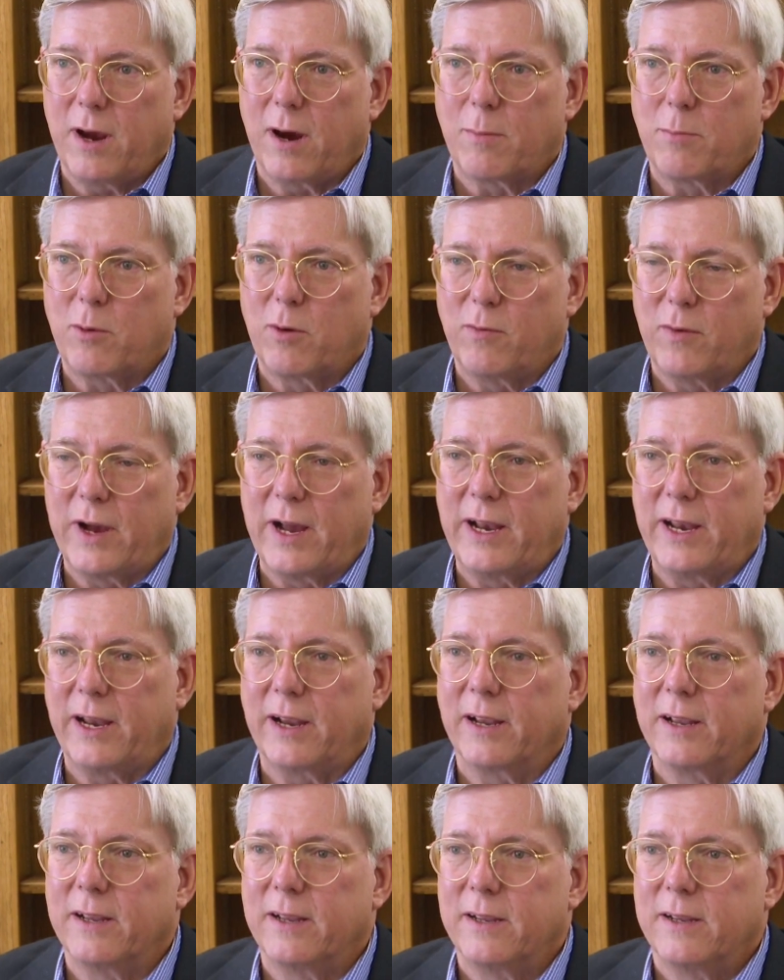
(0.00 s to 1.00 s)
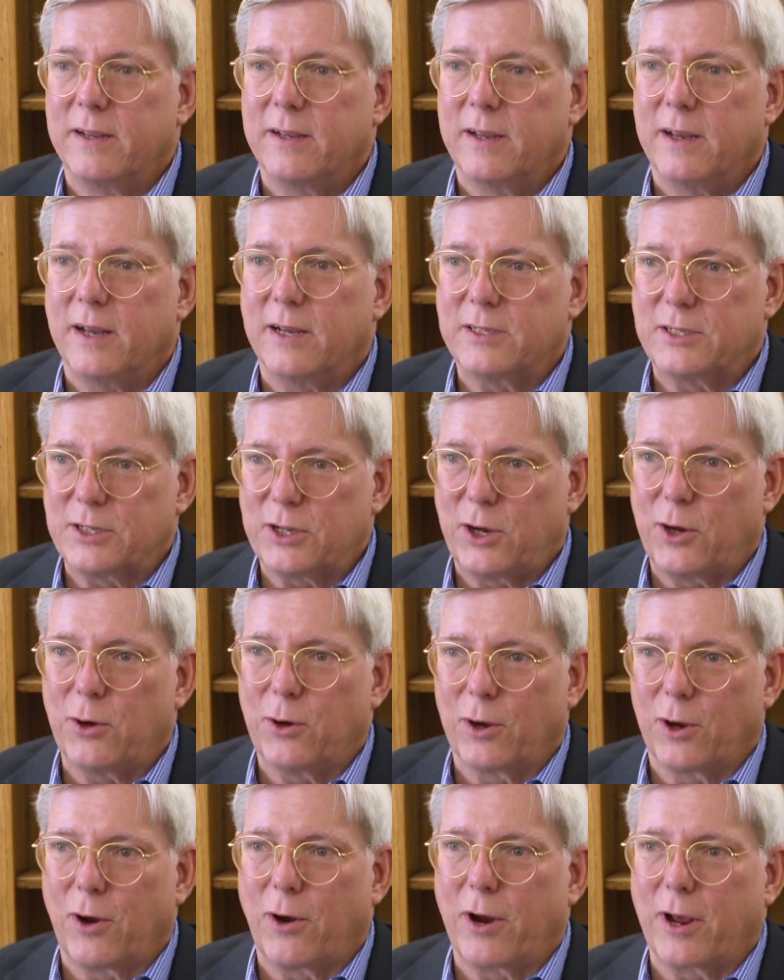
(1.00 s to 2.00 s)
are providing a secure
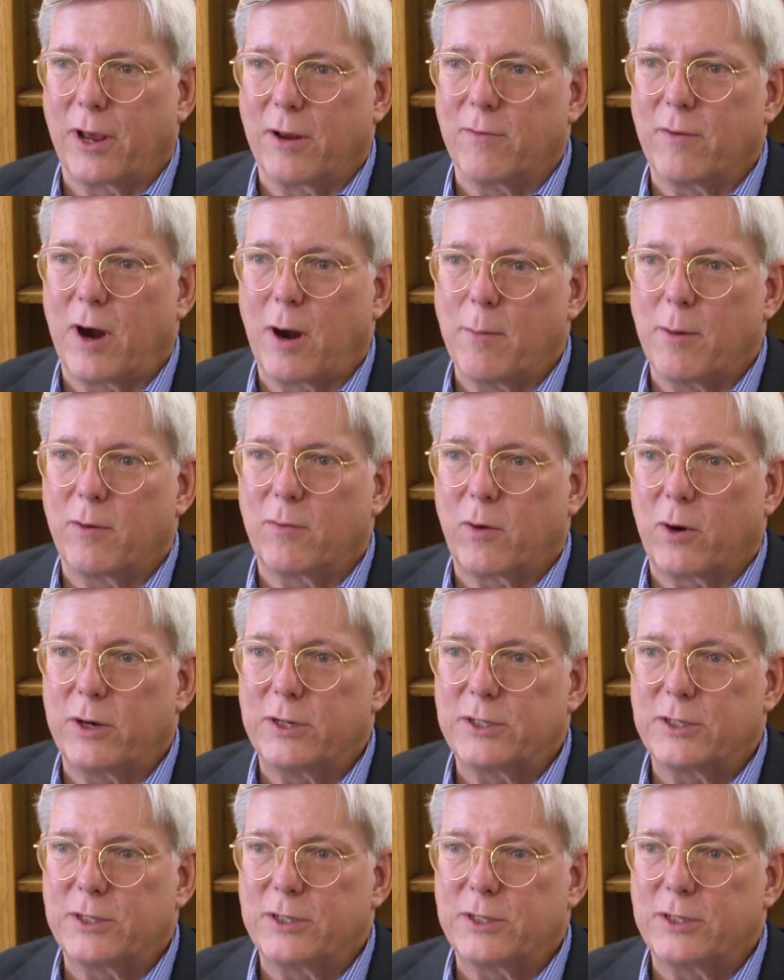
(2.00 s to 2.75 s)
learning environment for our